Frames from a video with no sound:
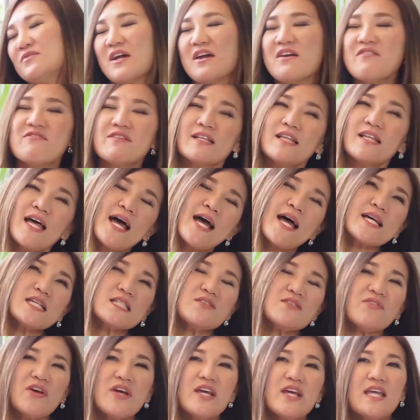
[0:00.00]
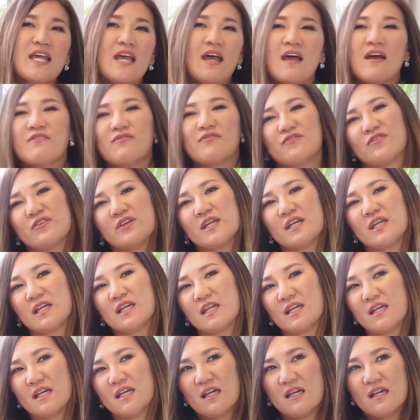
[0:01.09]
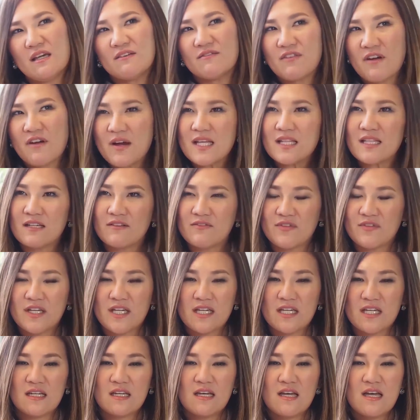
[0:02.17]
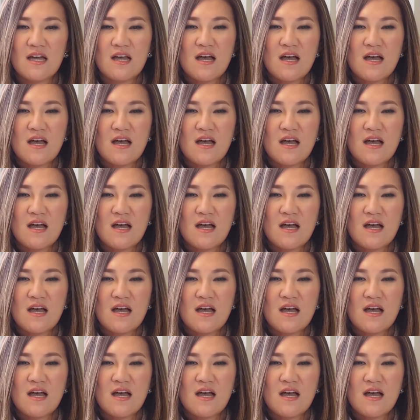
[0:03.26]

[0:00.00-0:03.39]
very relaxed, very carefree, very loving.